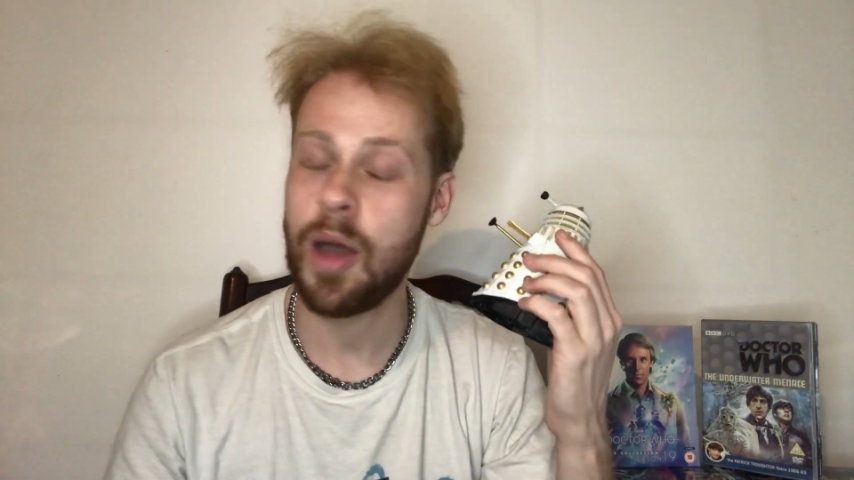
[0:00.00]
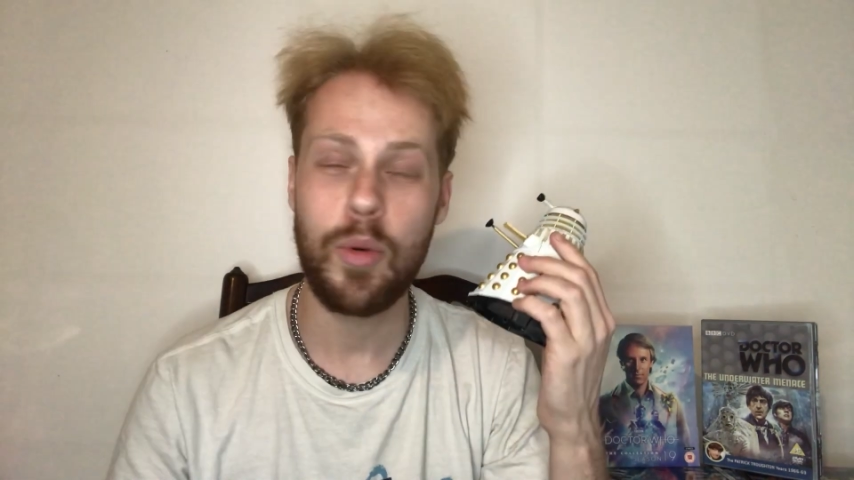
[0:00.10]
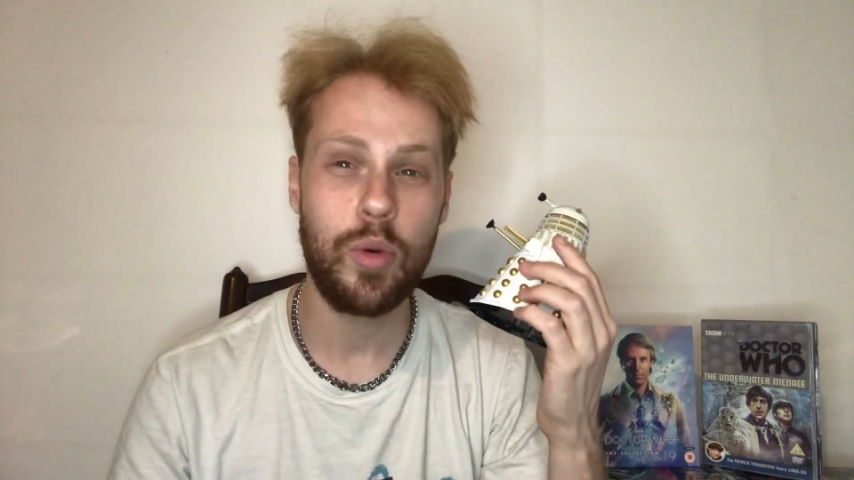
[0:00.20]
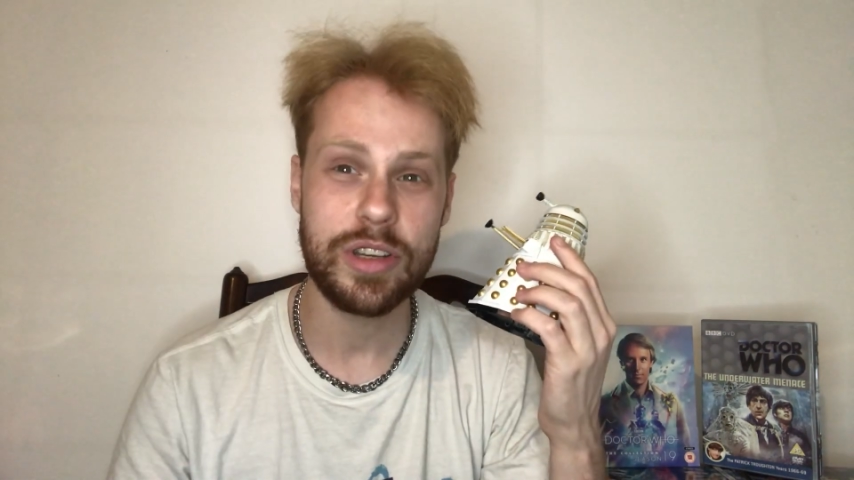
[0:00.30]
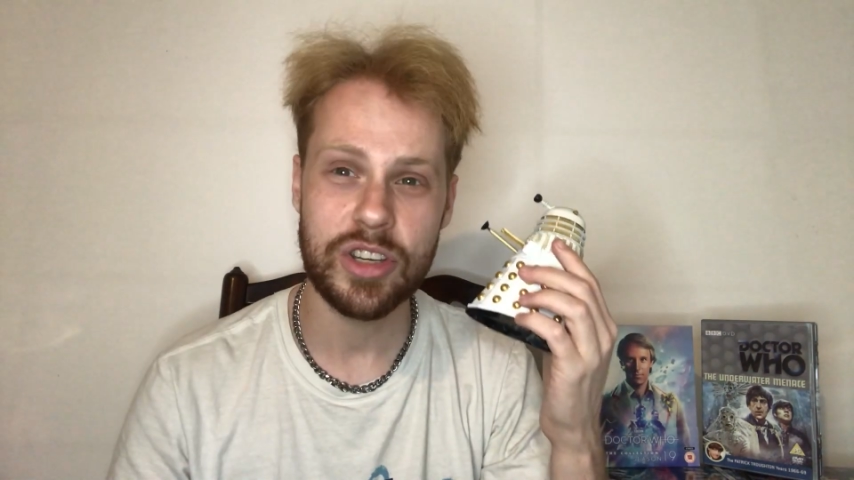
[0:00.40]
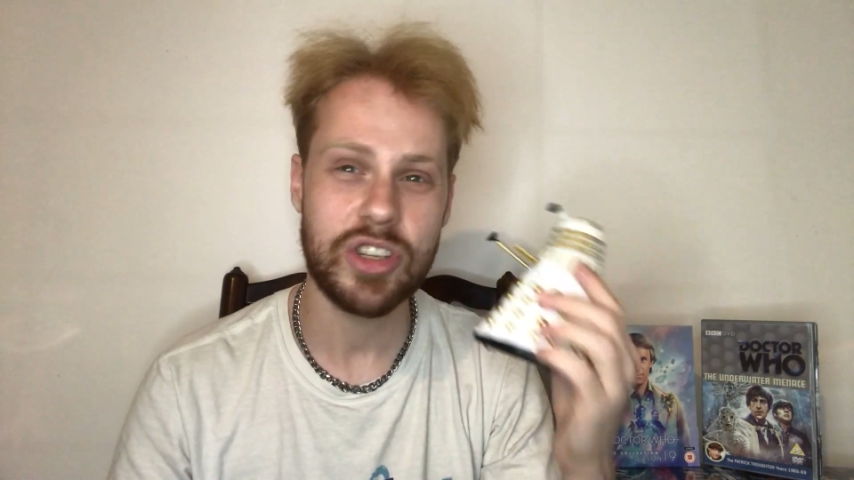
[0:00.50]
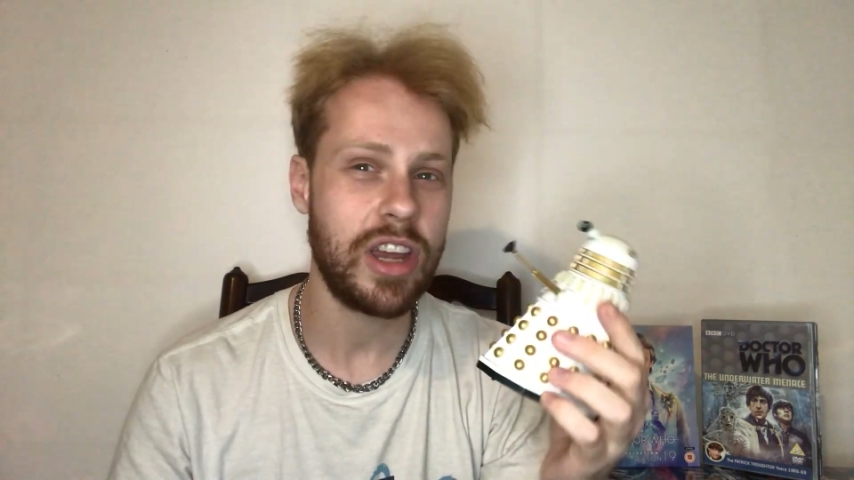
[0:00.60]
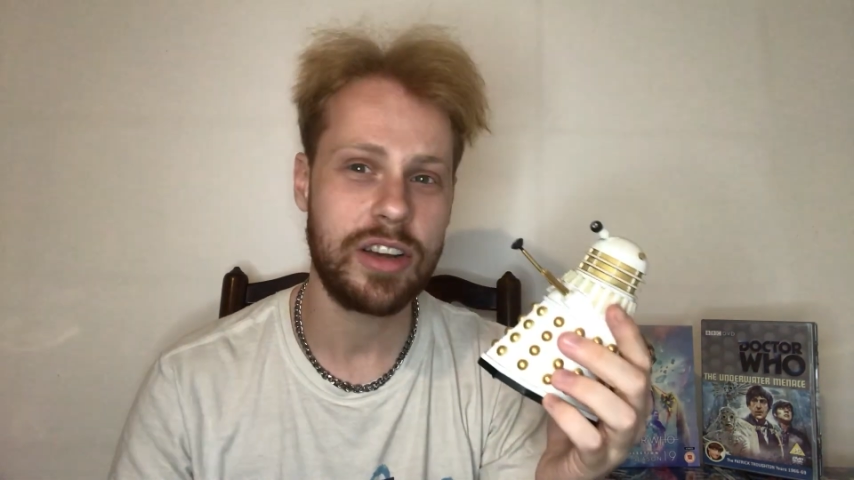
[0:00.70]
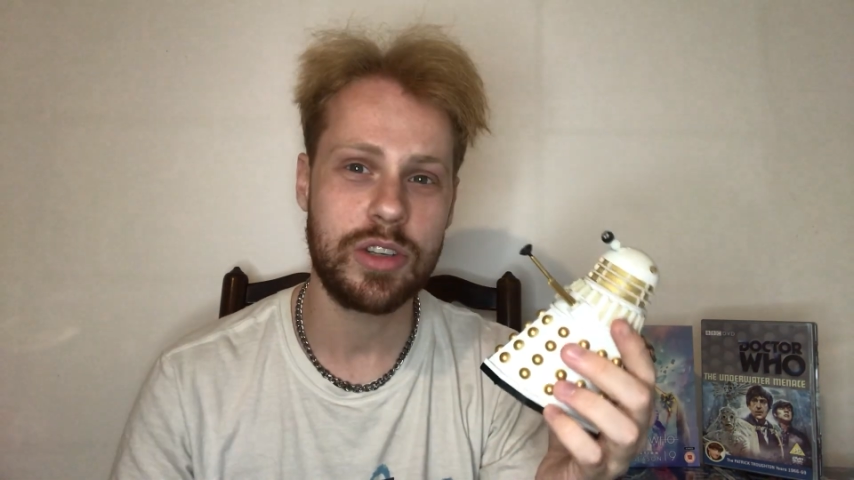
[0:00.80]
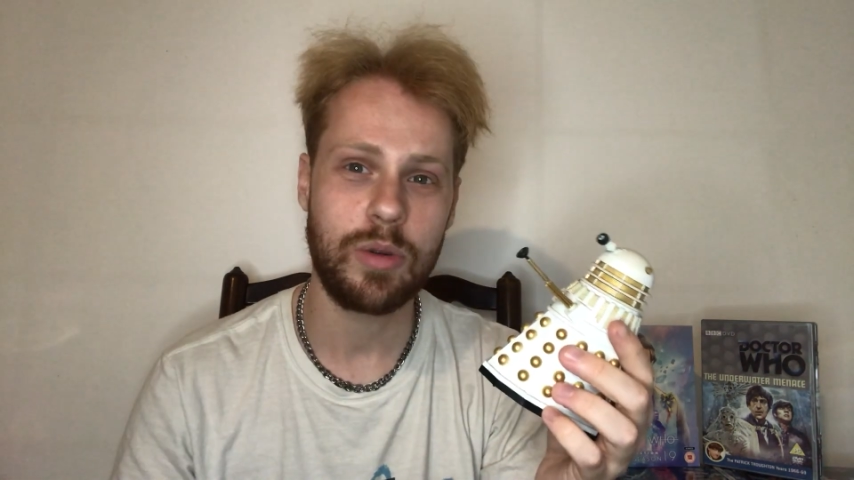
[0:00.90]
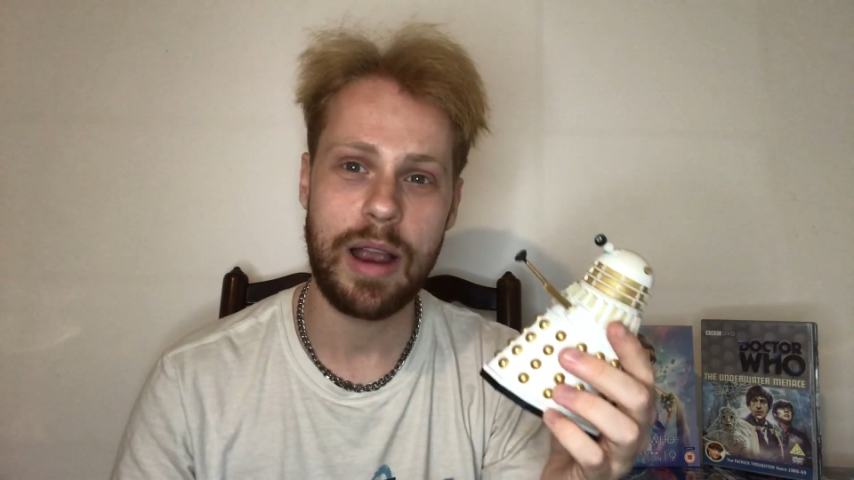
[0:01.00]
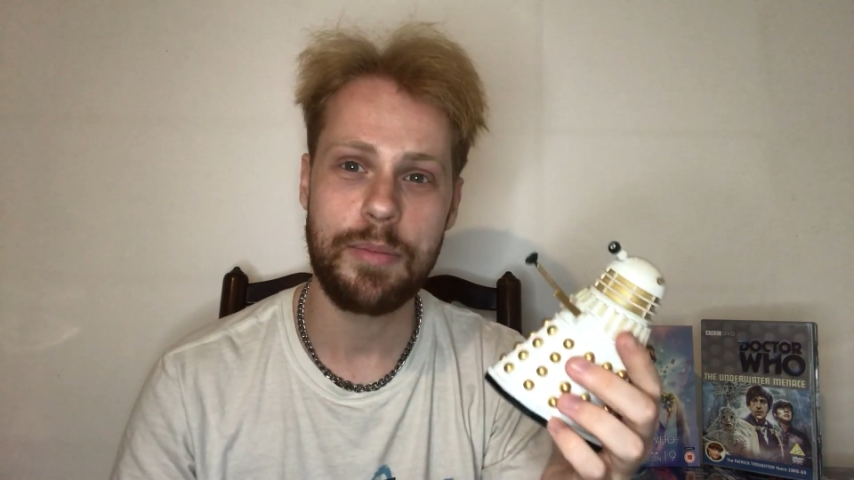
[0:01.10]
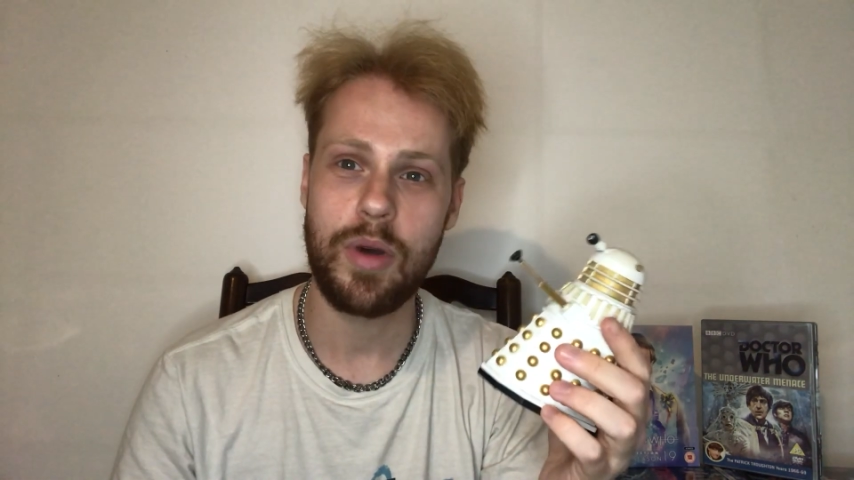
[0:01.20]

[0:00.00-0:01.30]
I'm always a sucker to grab